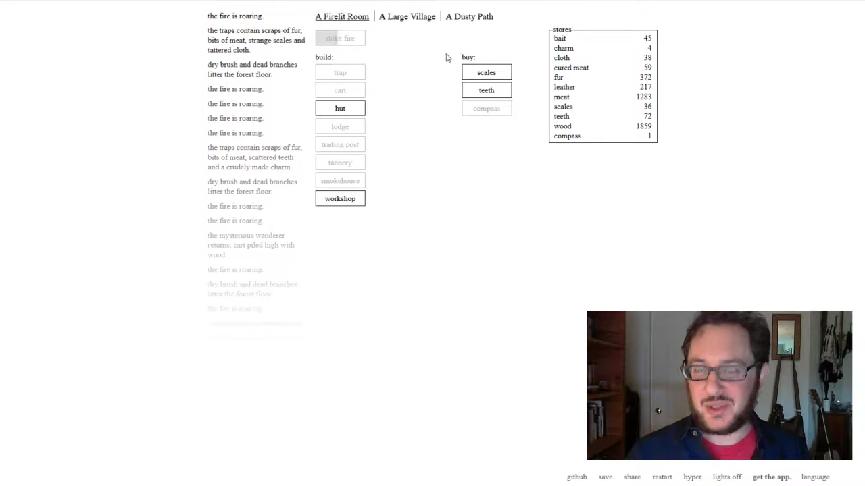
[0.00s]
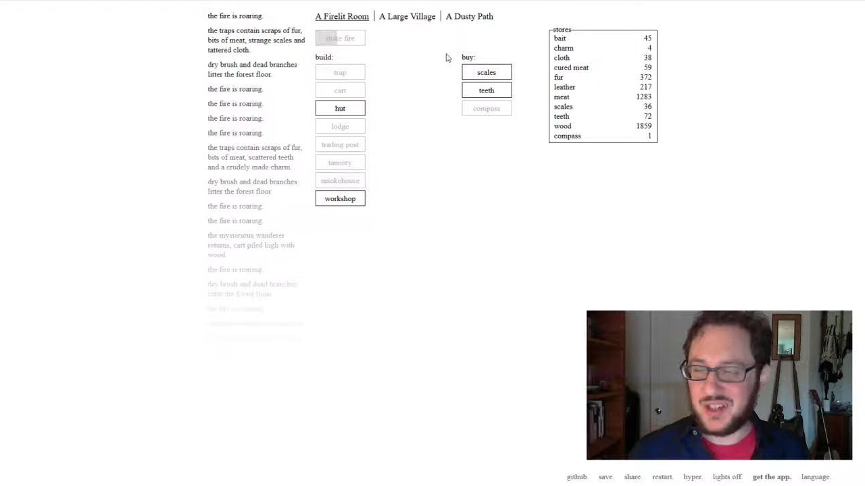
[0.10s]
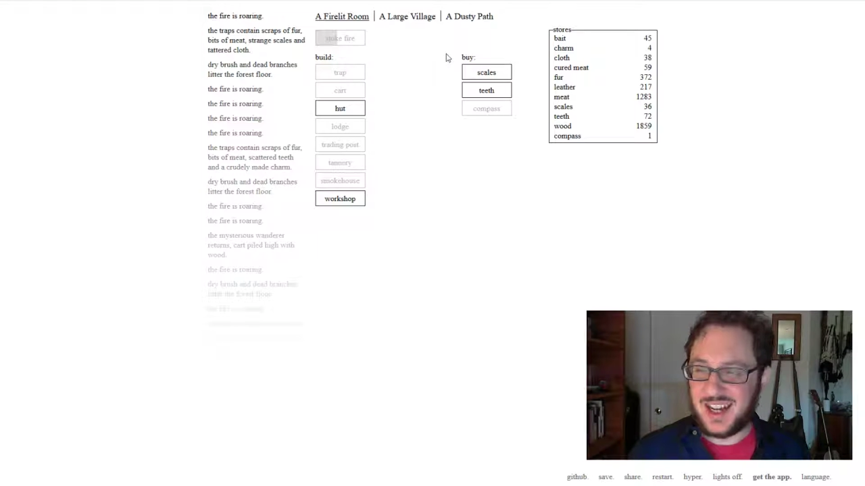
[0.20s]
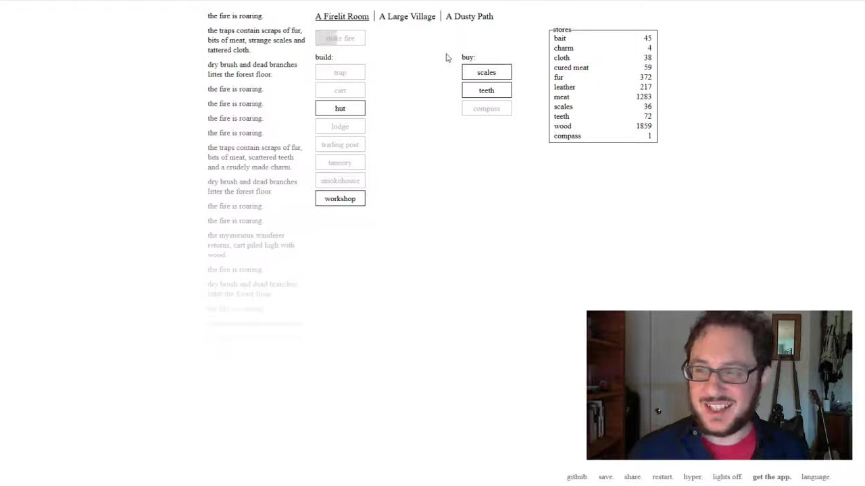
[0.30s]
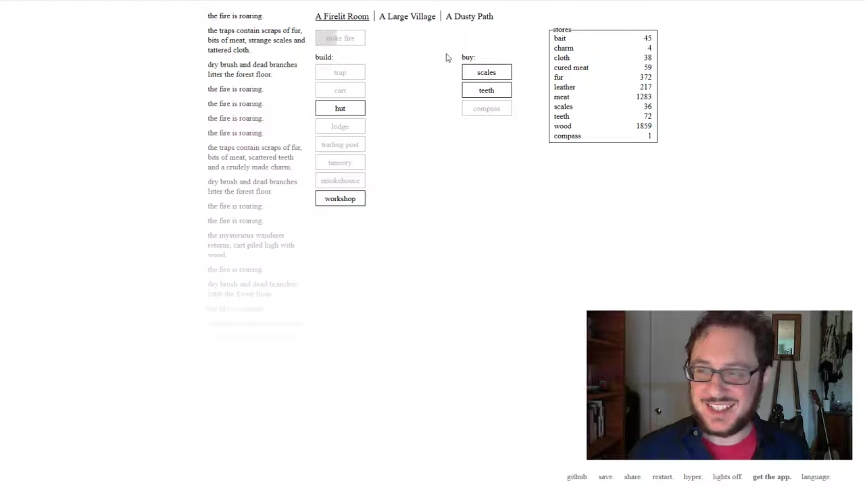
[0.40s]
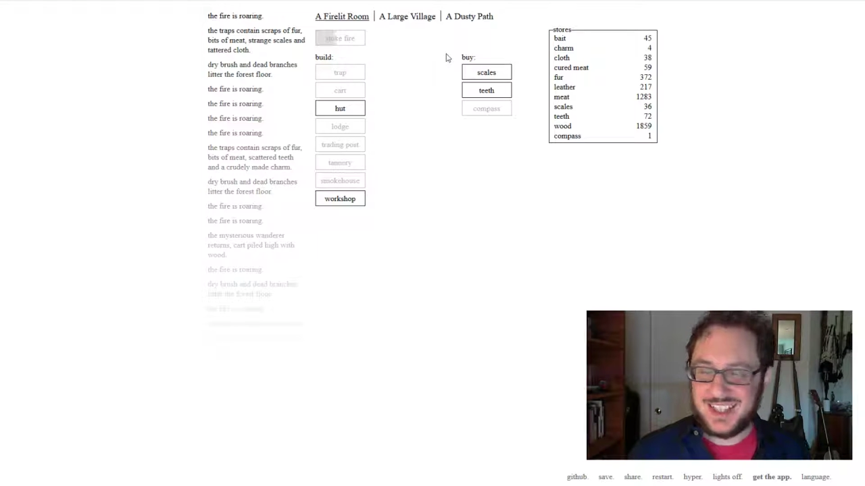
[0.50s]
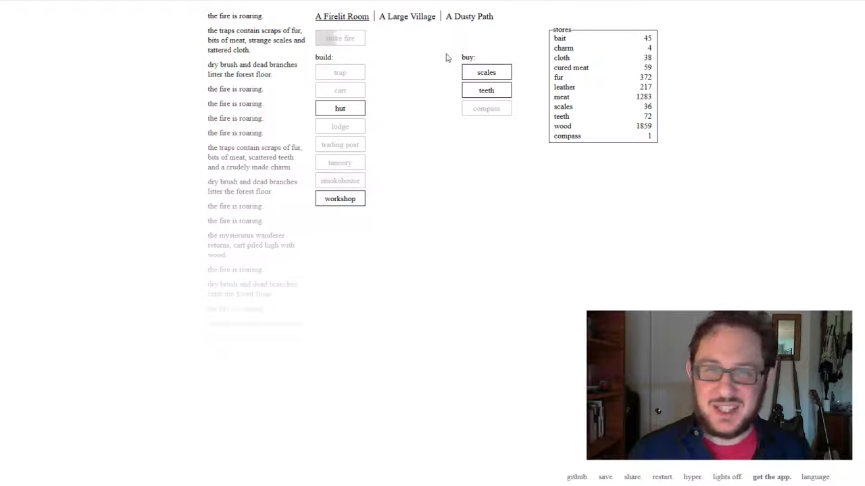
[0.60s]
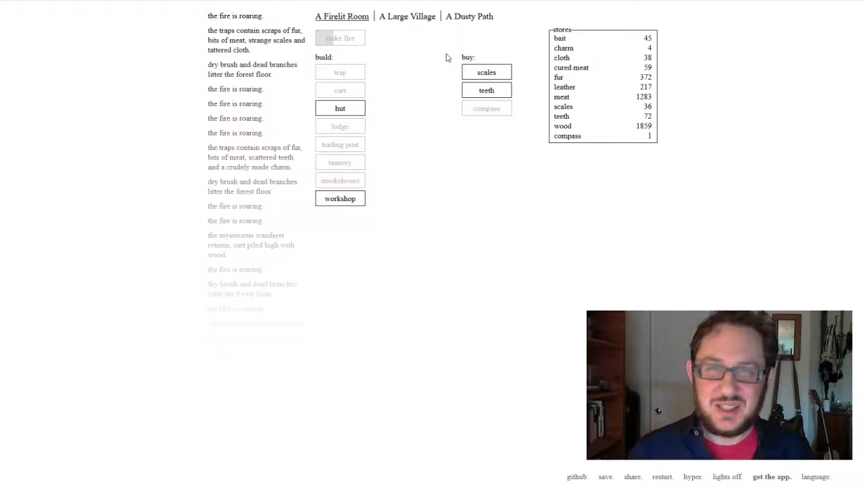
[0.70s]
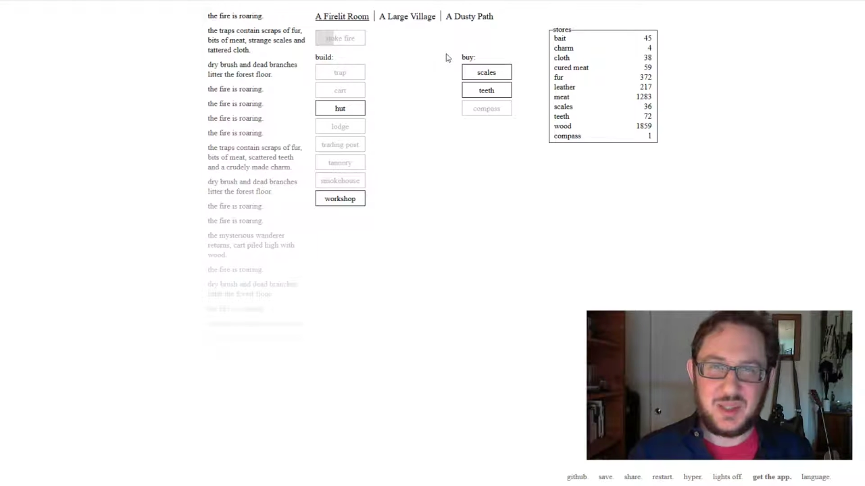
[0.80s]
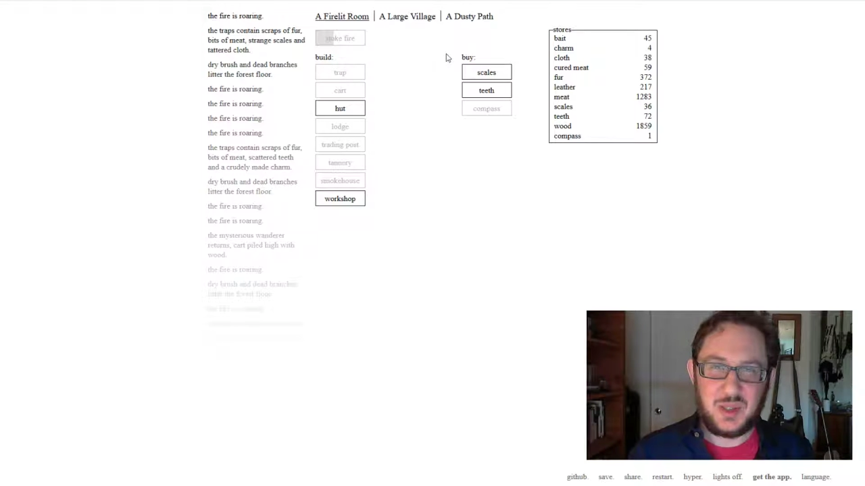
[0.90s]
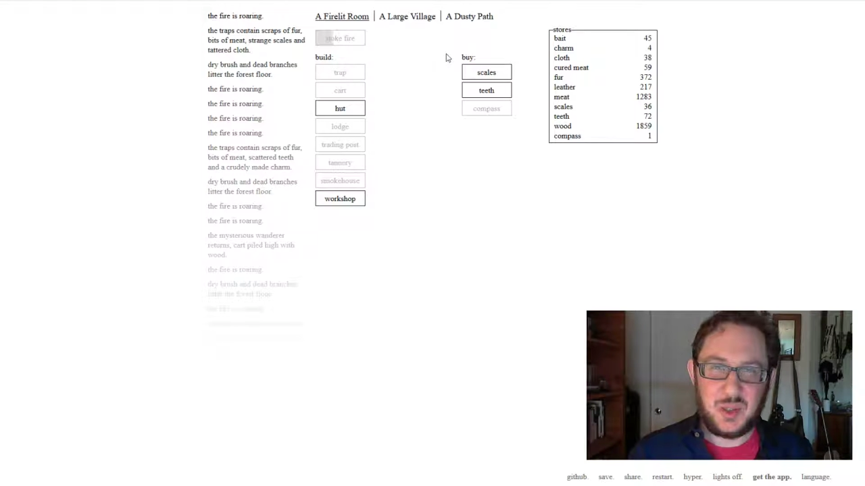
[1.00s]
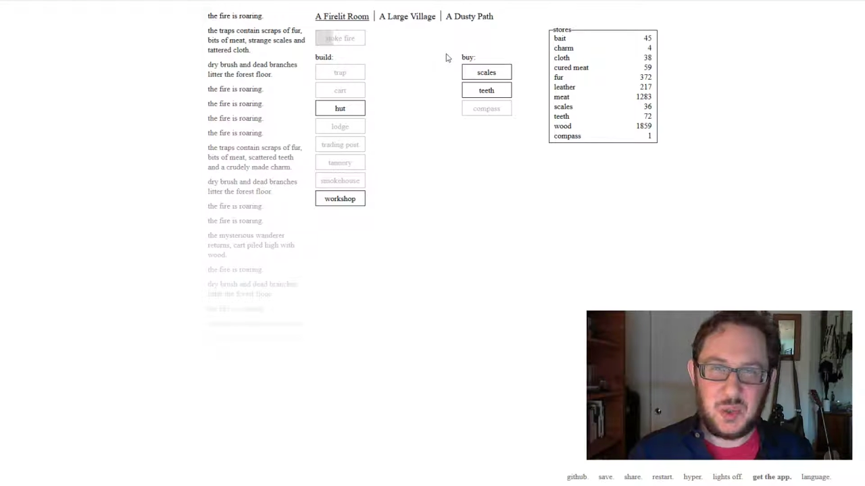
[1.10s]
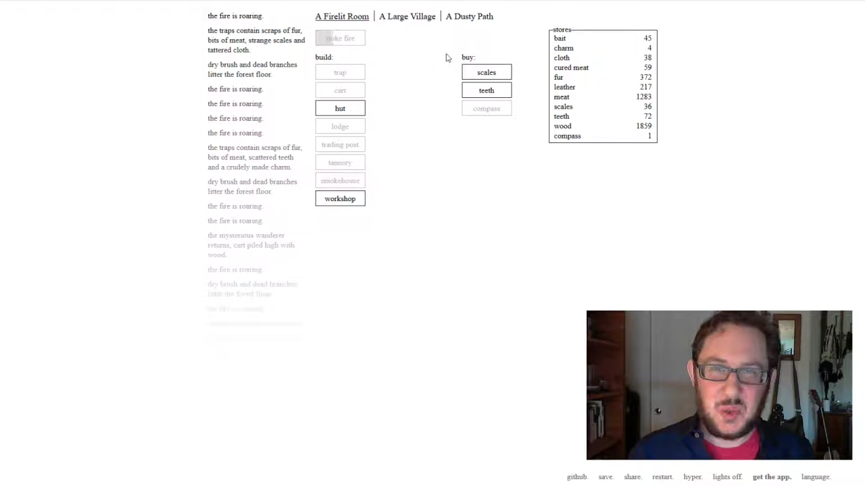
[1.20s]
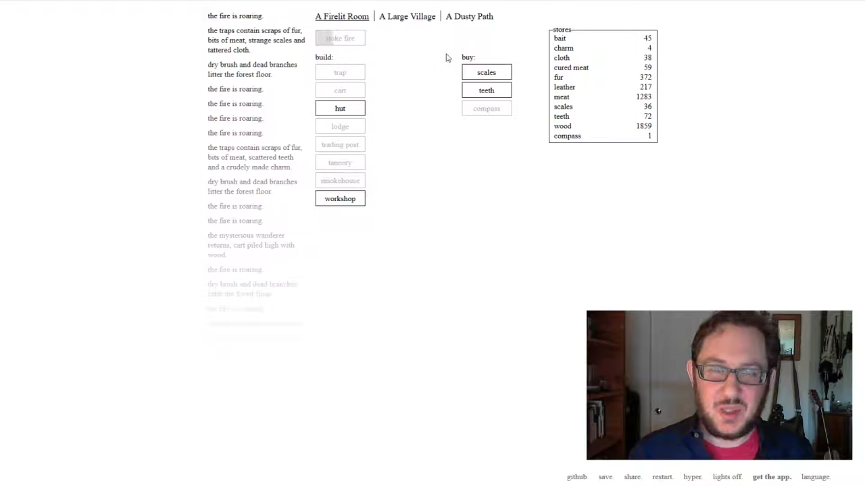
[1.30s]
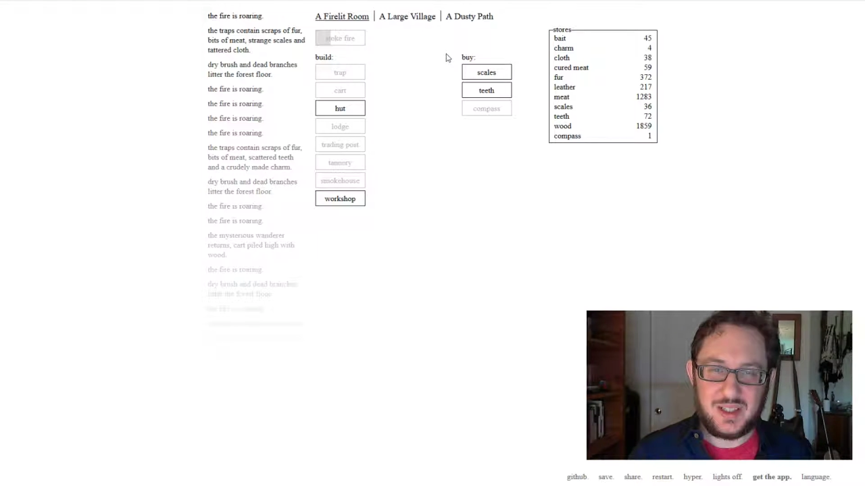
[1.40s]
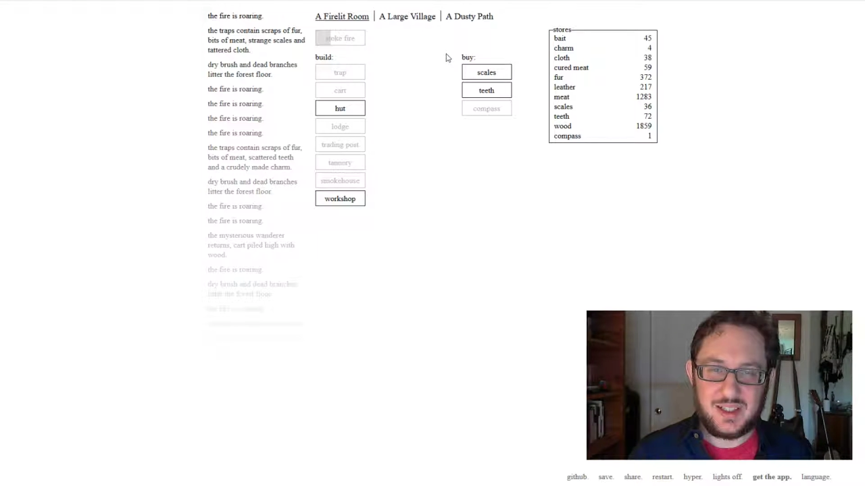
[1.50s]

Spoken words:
or not to